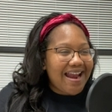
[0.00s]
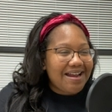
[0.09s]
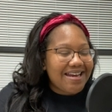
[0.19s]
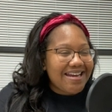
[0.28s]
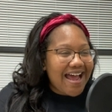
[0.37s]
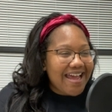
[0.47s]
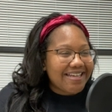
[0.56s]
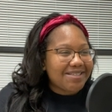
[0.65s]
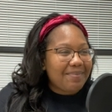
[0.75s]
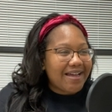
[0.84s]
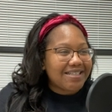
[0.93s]
I did not
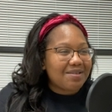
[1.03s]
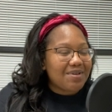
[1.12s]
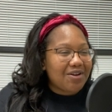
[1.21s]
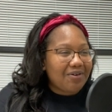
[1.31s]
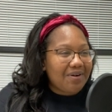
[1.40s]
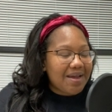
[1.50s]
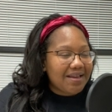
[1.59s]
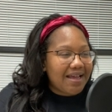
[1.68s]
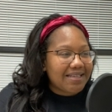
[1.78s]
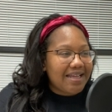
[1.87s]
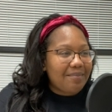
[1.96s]
expect to be crying
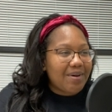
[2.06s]
like that,